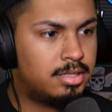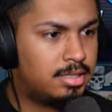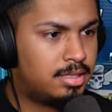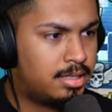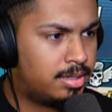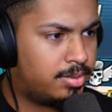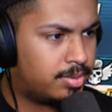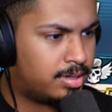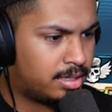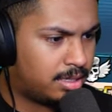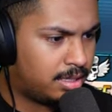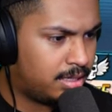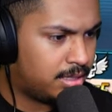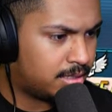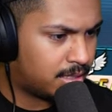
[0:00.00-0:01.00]
just did one of
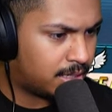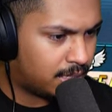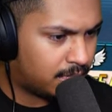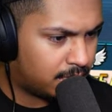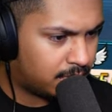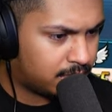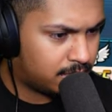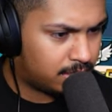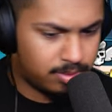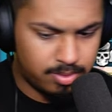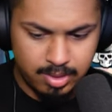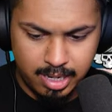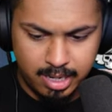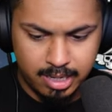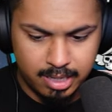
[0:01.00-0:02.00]
these again, so
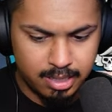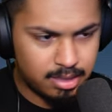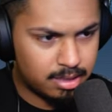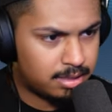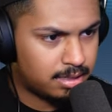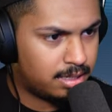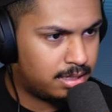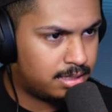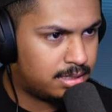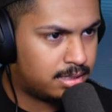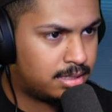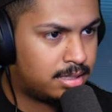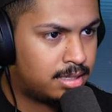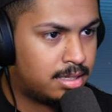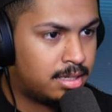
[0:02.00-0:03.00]
I got another chest.
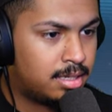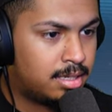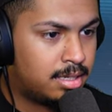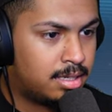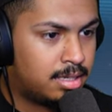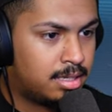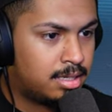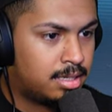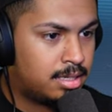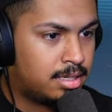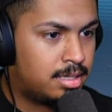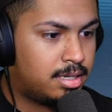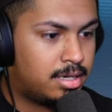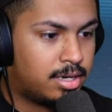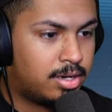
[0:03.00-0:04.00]

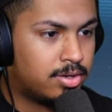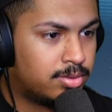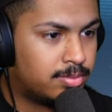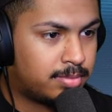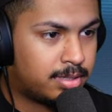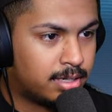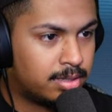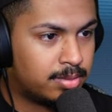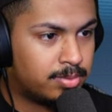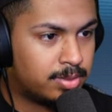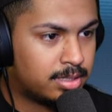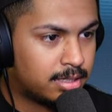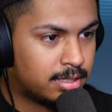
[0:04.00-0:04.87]
Dope, dope. What